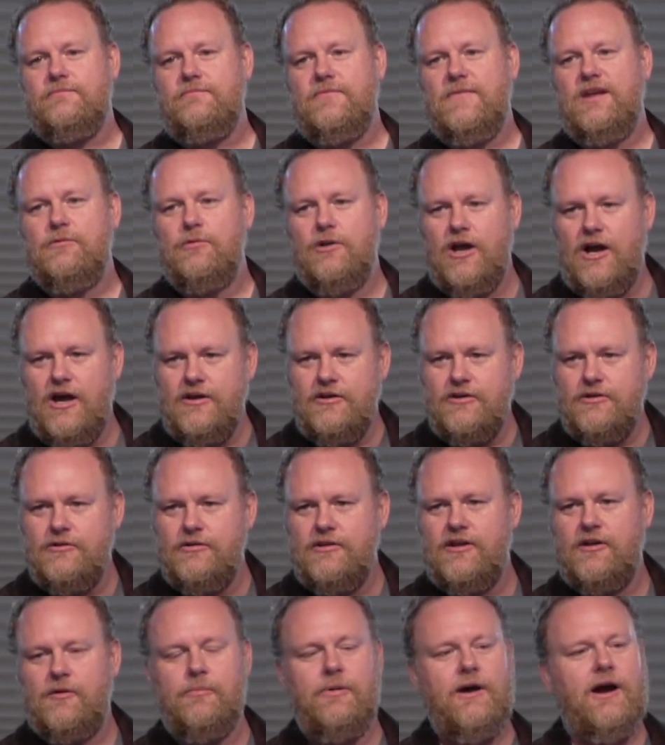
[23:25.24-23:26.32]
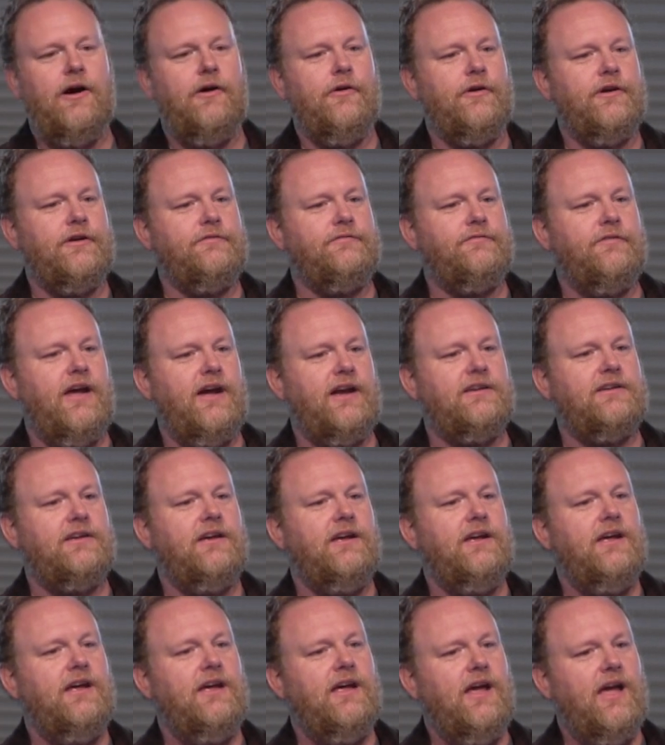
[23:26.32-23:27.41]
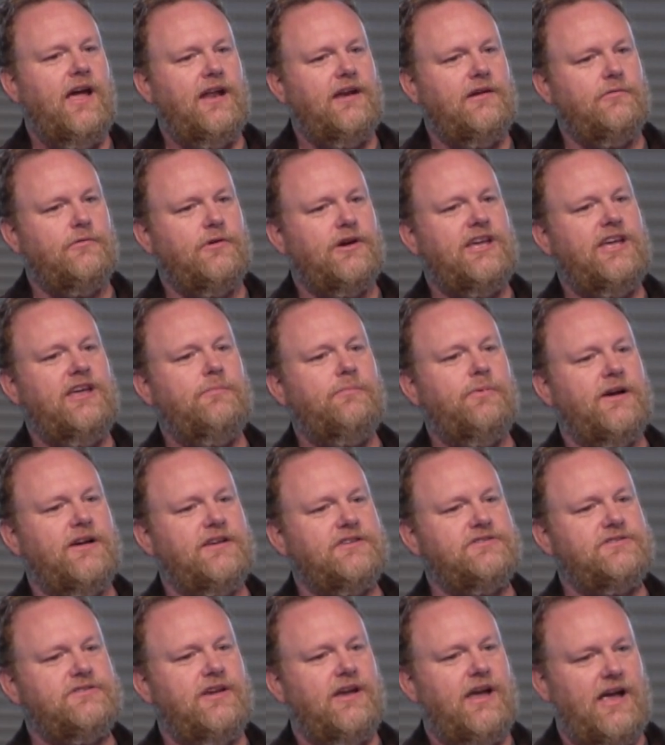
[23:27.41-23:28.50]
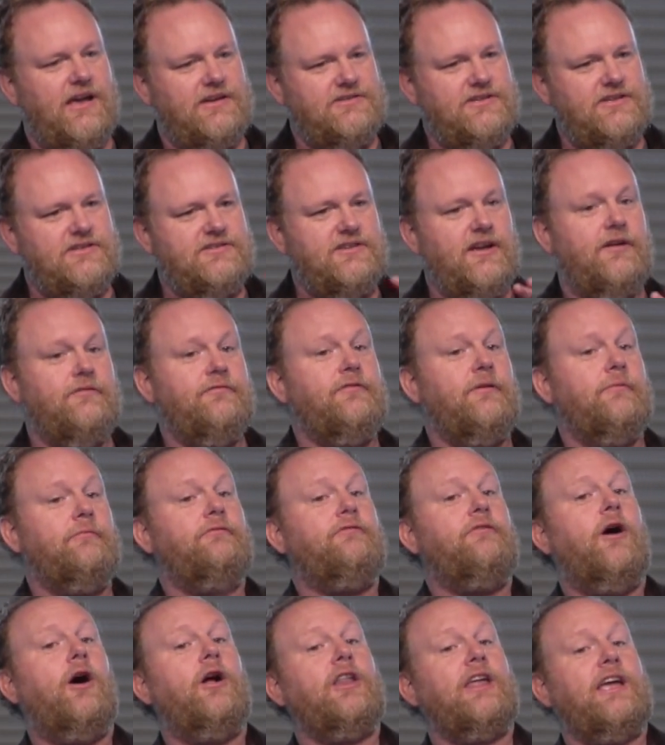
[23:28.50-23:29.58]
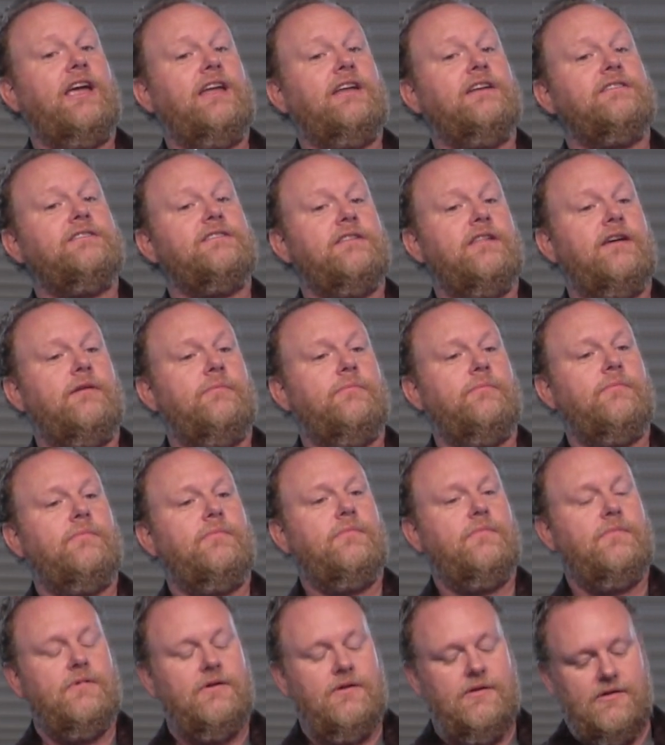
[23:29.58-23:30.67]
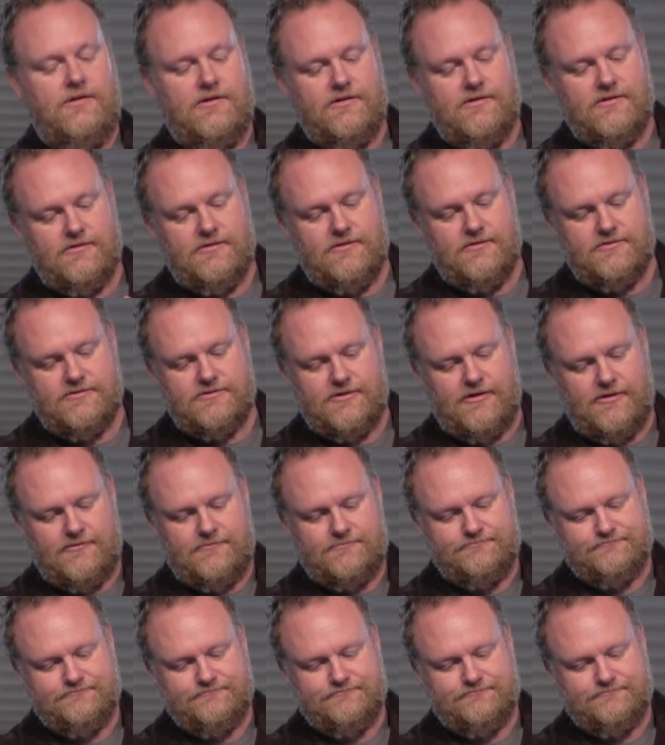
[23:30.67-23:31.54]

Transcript: It will undo their power and effect, and it will keep us, as he said, from falling into them. So,